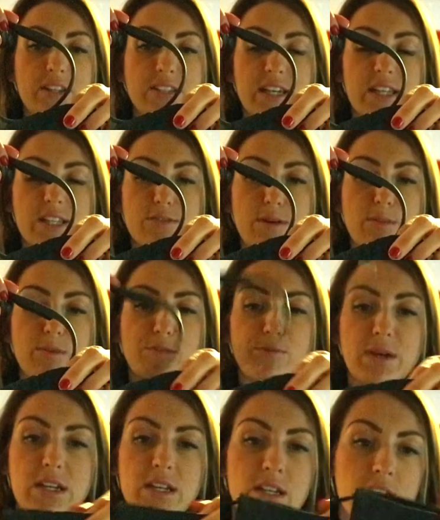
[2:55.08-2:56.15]
and I take these around with
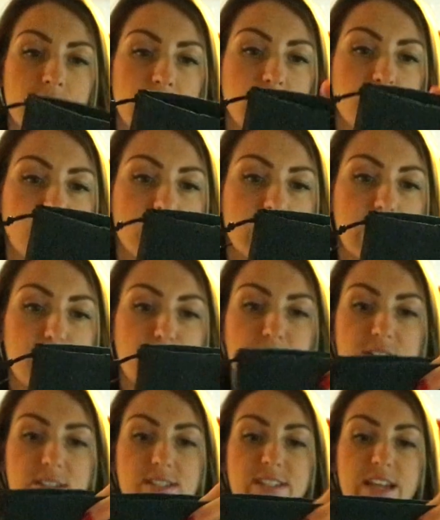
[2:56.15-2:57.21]
me just to keep them
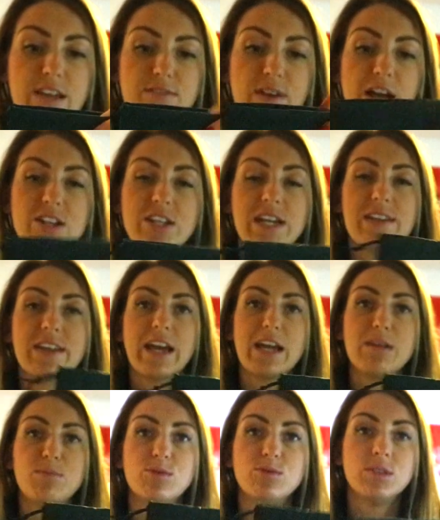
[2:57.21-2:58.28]
nice and safe, and you get the
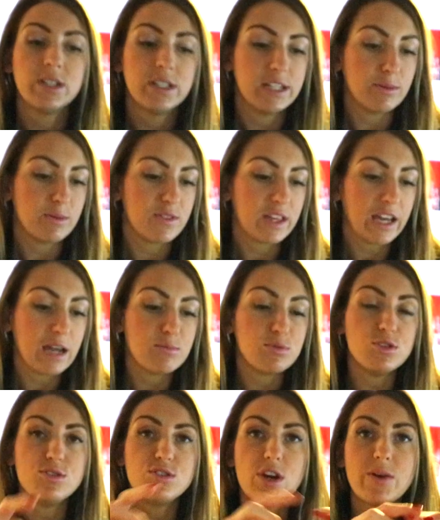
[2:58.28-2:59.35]
cable. Now with the
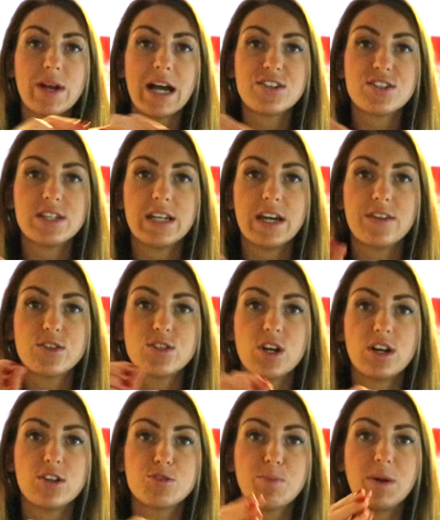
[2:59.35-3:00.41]
cable you don't actually get the
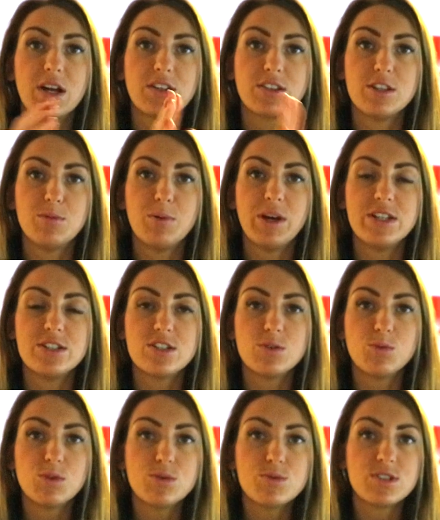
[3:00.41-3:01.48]
charge plug that you put into
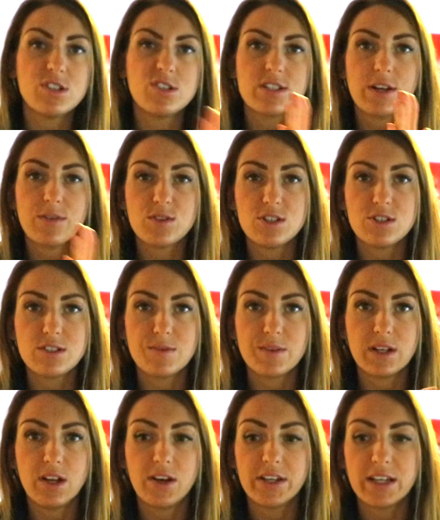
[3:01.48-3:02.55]
the wall, so you just have to use
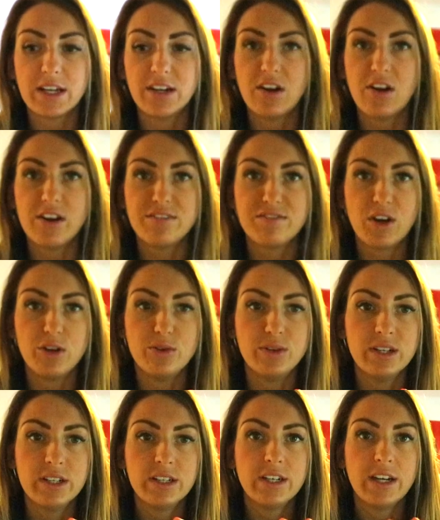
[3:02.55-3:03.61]
something like an iPhone